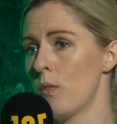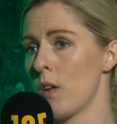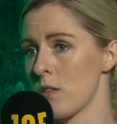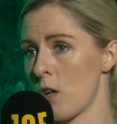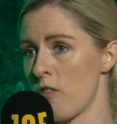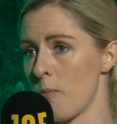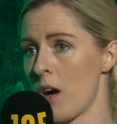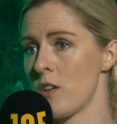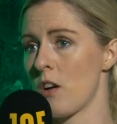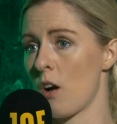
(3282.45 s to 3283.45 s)
the Conservative
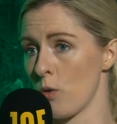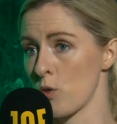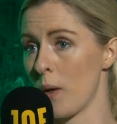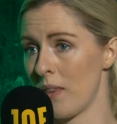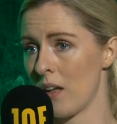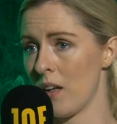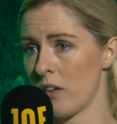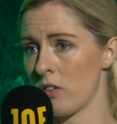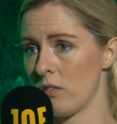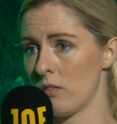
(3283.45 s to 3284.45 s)
Party are going to win that
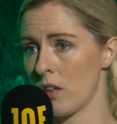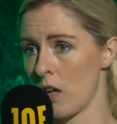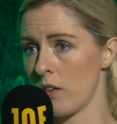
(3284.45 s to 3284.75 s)
election mm.